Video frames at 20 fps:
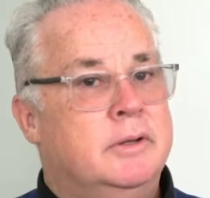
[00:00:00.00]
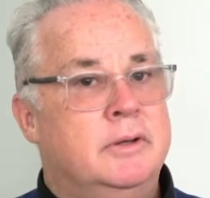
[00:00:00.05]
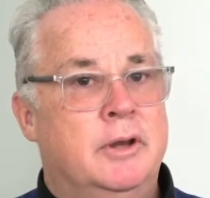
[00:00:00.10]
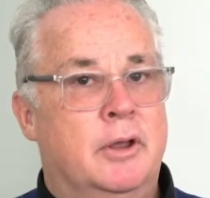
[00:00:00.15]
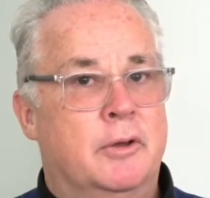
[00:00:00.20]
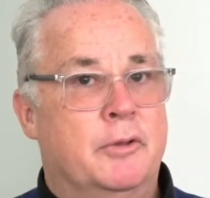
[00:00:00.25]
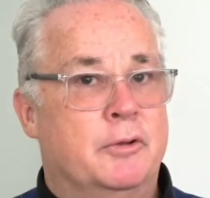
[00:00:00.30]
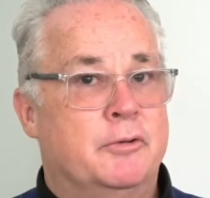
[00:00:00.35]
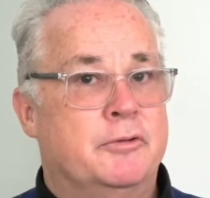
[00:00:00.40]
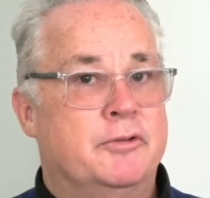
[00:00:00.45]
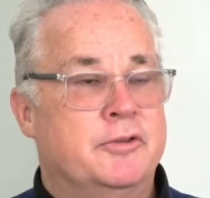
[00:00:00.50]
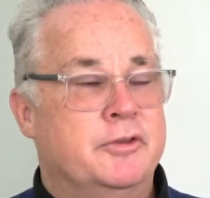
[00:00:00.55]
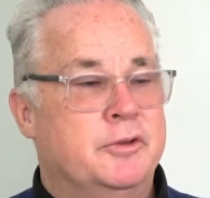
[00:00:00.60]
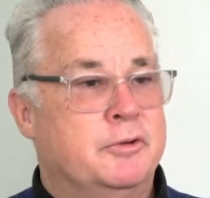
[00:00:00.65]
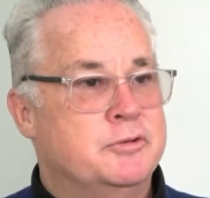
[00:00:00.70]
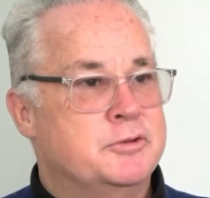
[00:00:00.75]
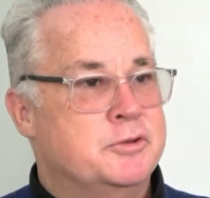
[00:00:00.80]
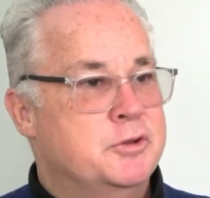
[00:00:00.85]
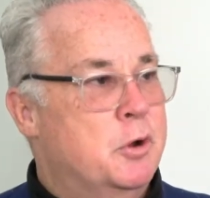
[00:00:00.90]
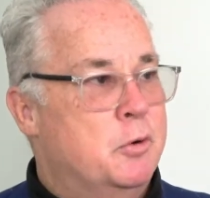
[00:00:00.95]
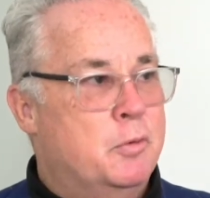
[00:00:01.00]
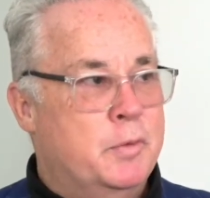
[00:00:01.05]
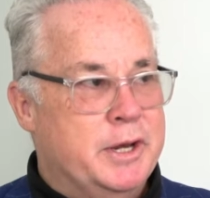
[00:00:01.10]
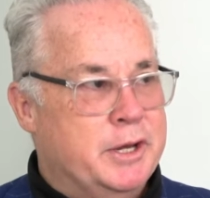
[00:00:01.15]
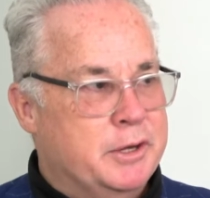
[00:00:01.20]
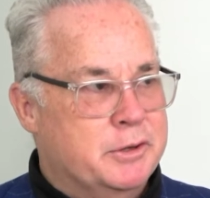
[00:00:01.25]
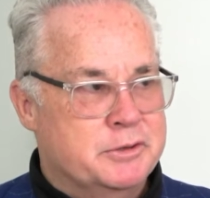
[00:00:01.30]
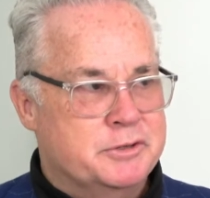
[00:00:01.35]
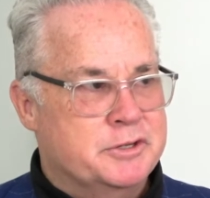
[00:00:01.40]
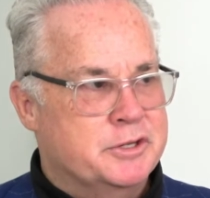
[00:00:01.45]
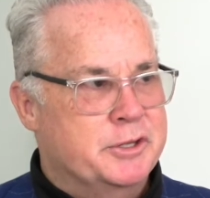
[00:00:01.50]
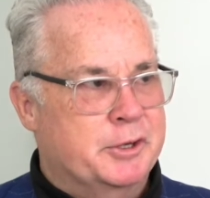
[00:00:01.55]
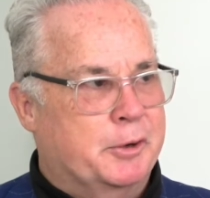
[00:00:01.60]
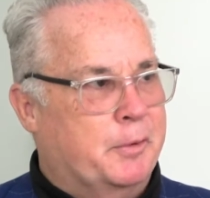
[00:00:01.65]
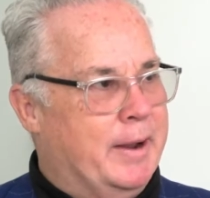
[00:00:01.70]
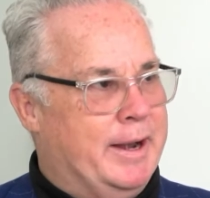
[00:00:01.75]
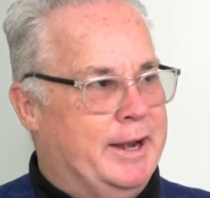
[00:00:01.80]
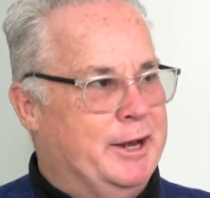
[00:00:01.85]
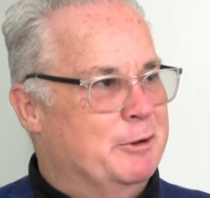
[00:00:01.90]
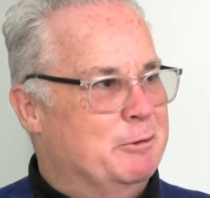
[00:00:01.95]
No, there's there's no windows in the
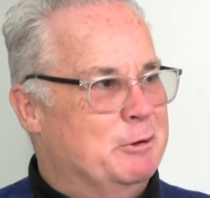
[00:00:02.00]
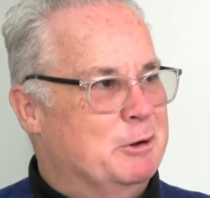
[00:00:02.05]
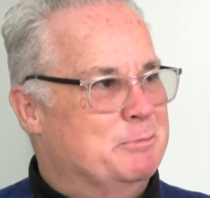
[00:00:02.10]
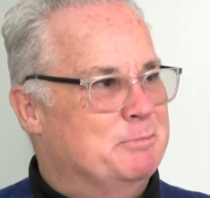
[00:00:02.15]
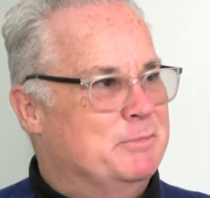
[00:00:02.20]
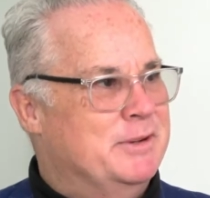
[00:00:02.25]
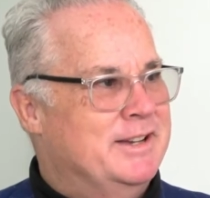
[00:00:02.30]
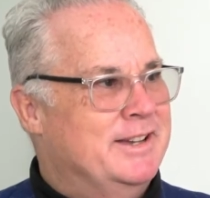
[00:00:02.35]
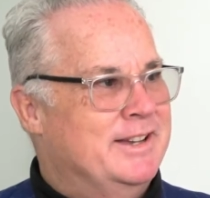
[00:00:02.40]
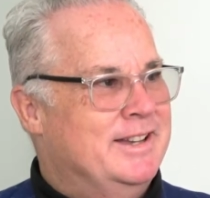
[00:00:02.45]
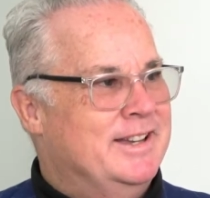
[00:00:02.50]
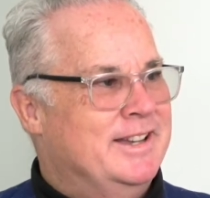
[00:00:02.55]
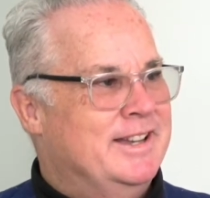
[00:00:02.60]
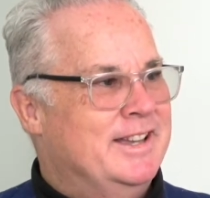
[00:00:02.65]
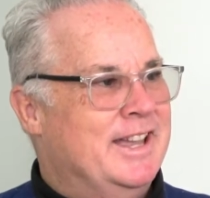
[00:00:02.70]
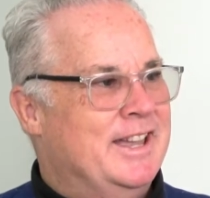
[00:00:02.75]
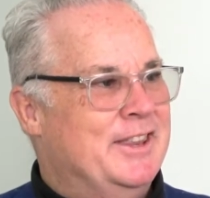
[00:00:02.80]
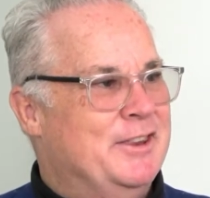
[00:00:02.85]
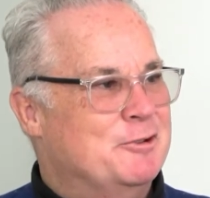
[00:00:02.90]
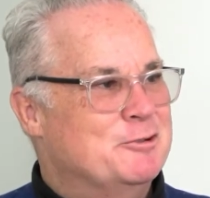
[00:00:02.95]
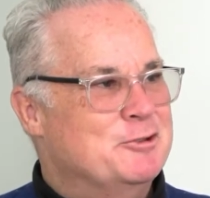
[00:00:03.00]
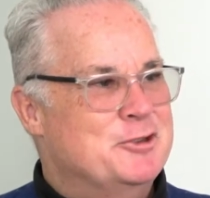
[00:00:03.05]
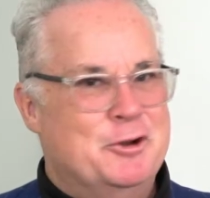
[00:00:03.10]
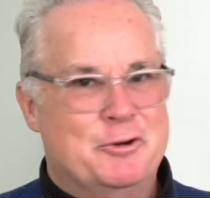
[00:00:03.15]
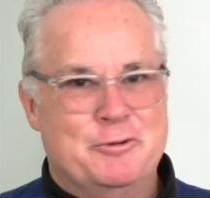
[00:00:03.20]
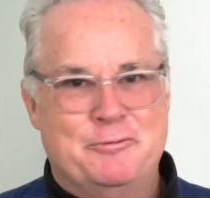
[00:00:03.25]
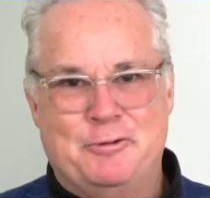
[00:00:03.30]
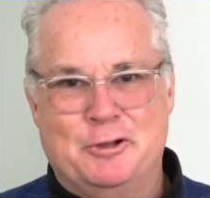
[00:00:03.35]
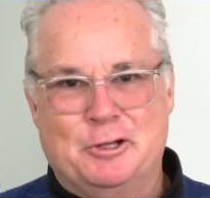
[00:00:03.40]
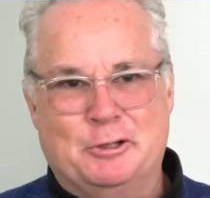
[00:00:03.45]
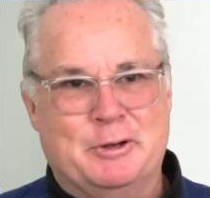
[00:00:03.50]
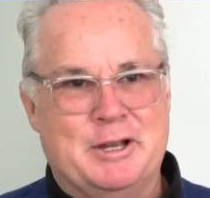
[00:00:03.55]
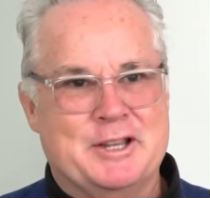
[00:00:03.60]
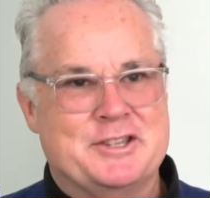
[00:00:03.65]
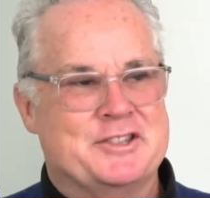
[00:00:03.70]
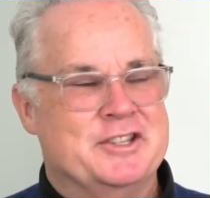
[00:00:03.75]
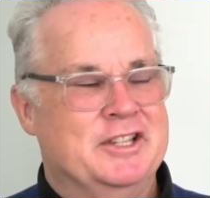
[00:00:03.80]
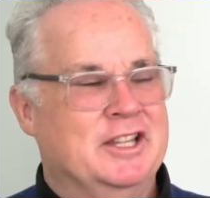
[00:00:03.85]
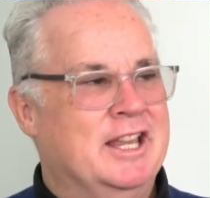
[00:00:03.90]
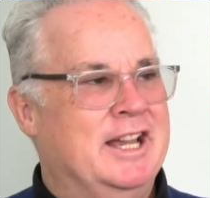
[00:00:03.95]
grading room. Okay. And there's no
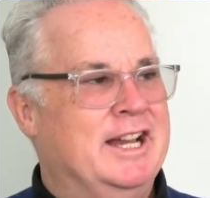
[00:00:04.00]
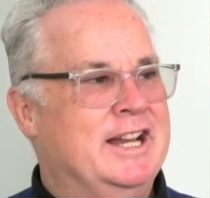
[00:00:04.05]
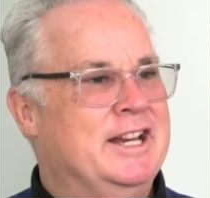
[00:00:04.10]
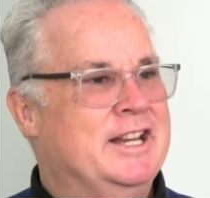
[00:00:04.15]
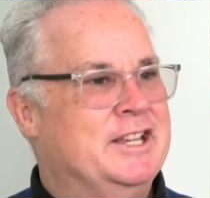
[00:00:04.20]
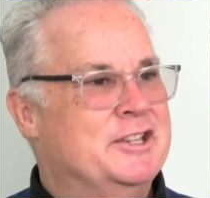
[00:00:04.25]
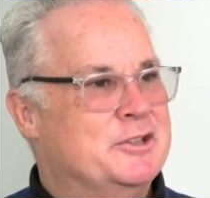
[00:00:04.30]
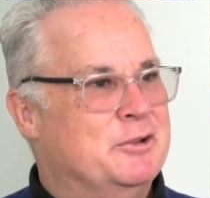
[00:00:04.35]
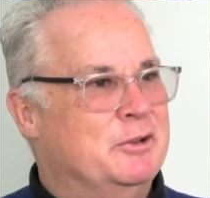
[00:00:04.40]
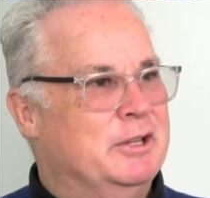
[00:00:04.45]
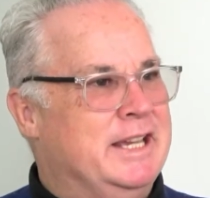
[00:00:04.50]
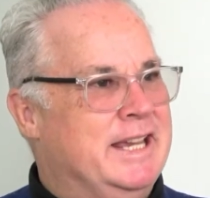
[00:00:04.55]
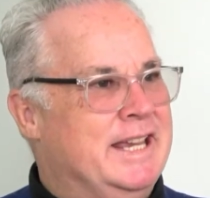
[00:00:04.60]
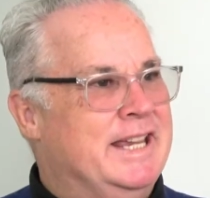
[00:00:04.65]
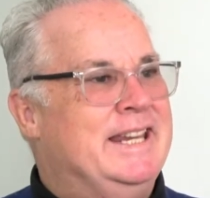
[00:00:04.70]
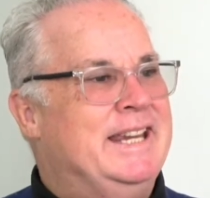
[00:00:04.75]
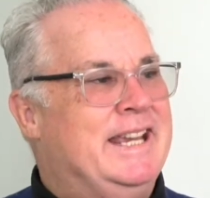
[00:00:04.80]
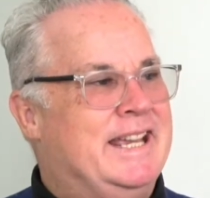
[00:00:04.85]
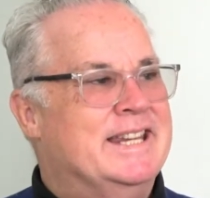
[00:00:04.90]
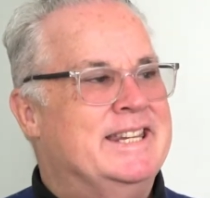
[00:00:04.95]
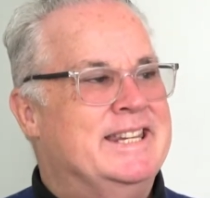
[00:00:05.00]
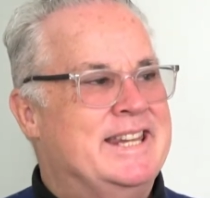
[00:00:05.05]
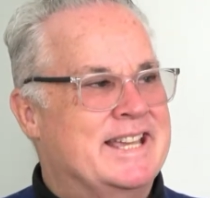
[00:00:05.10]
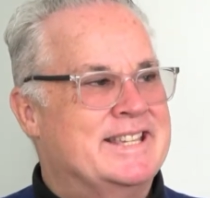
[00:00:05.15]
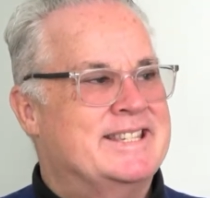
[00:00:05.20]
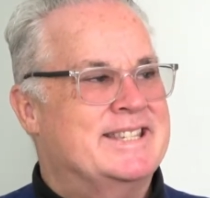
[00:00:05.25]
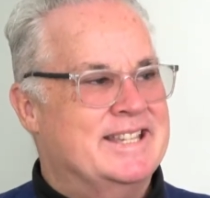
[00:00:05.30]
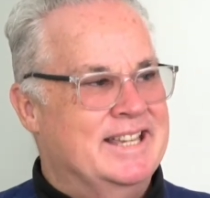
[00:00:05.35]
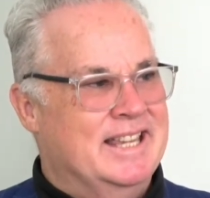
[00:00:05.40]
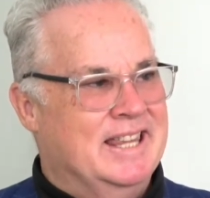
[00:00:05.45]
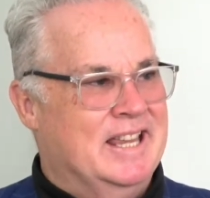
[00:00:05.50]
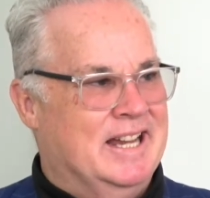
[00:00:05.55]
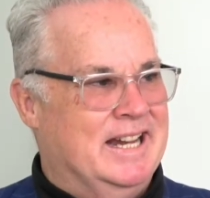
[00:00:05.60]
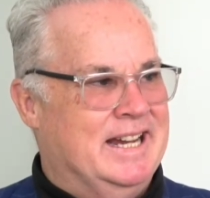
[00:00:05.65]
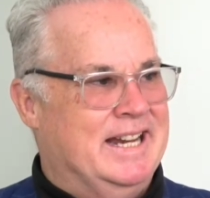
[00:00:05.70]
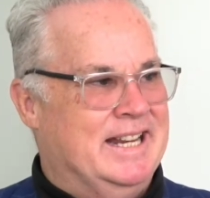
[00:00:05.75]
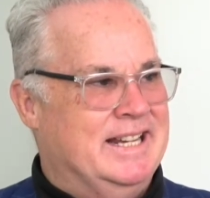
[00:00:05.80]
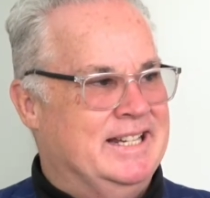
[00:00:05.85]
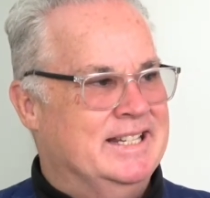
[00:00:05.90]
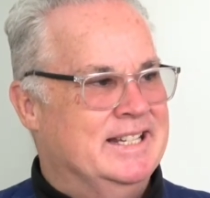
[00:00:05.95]
fluorescent light. There's only incandescent lighting.